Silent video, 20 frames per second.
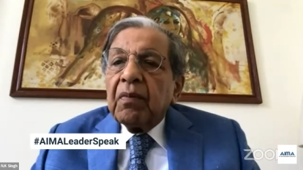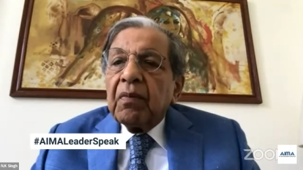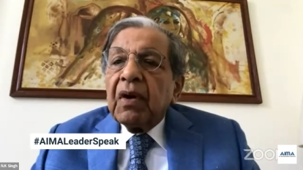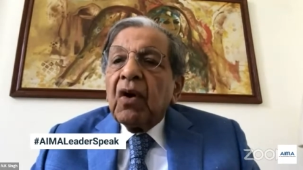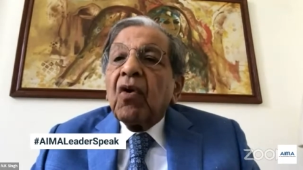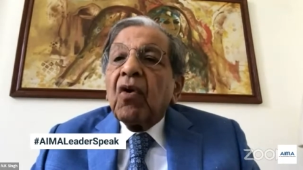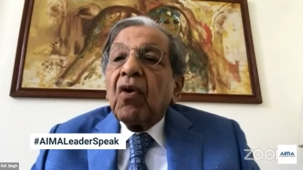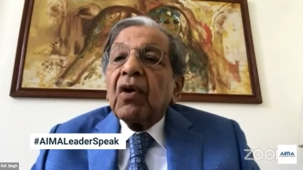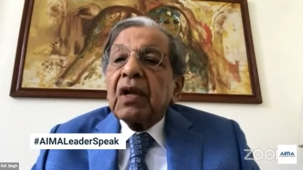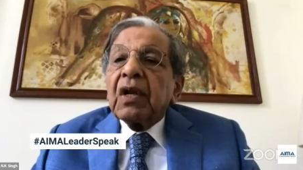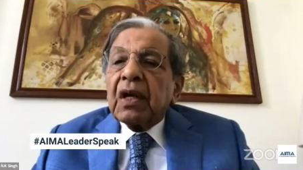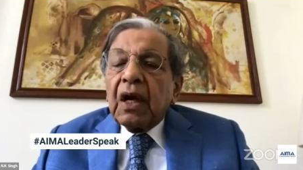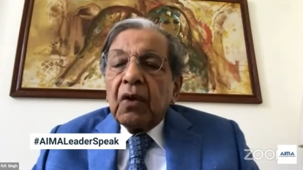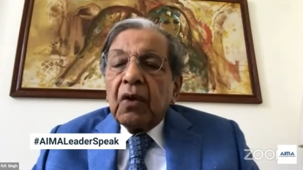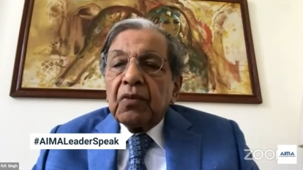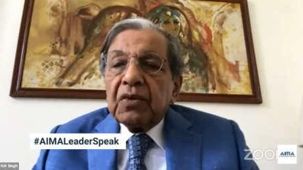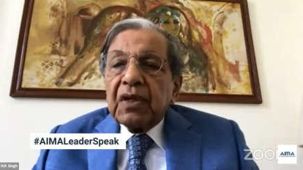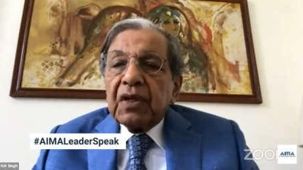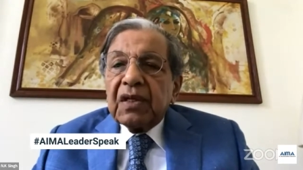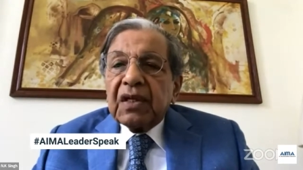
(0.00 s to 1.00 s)
all
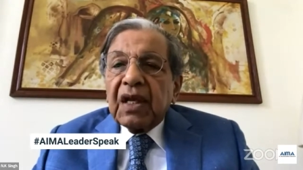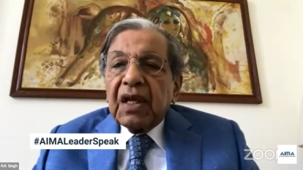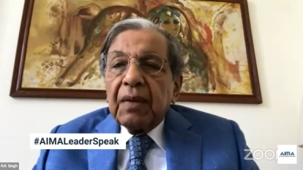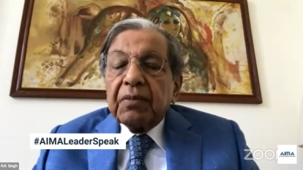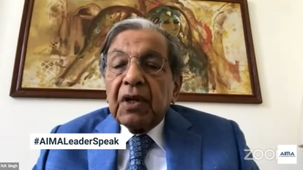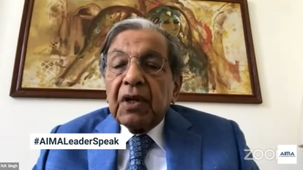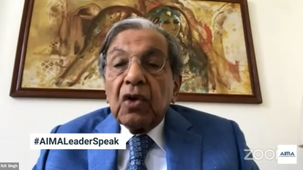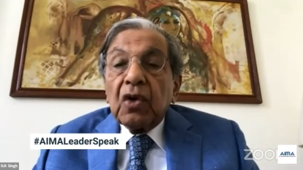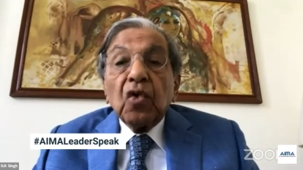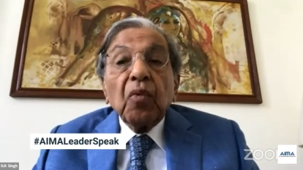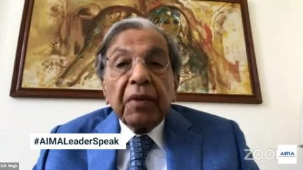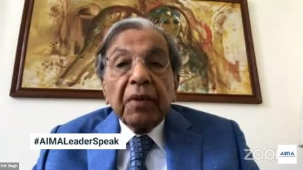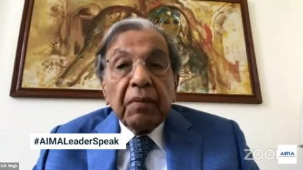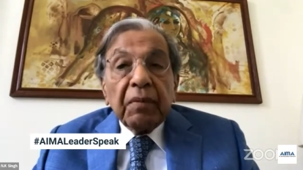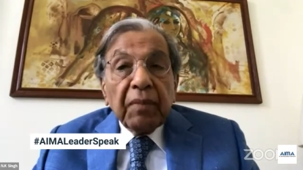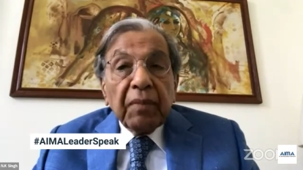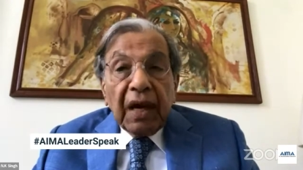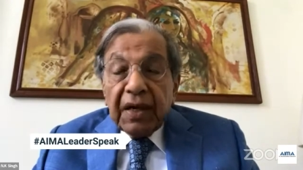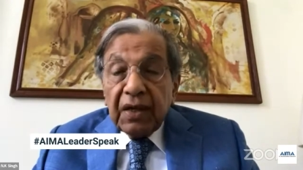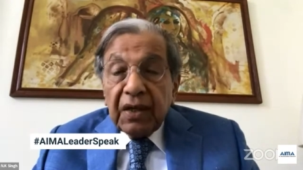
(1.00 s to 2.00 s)
accounts, has kept an open
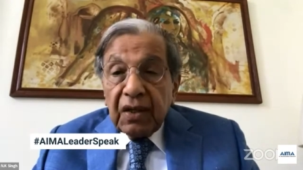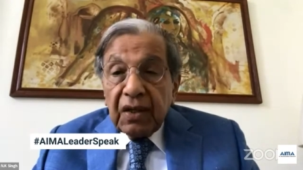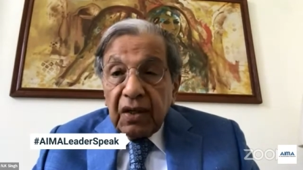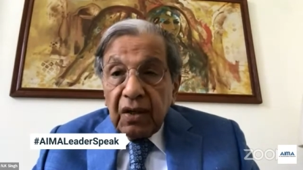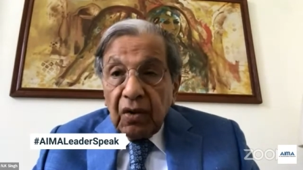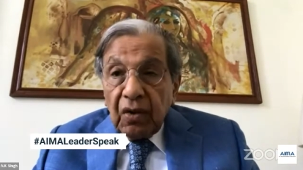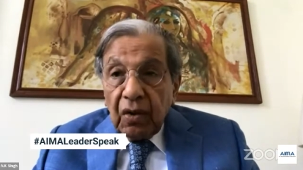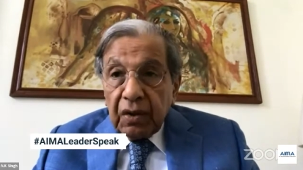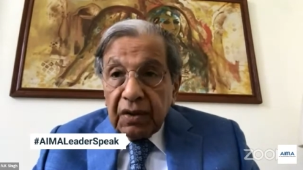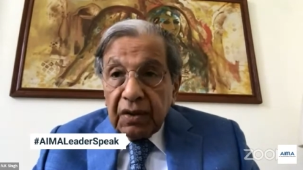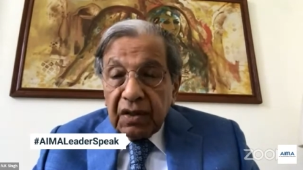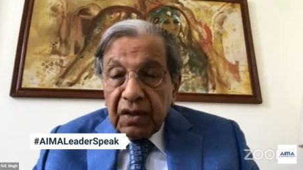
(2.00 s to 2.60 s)
mind on the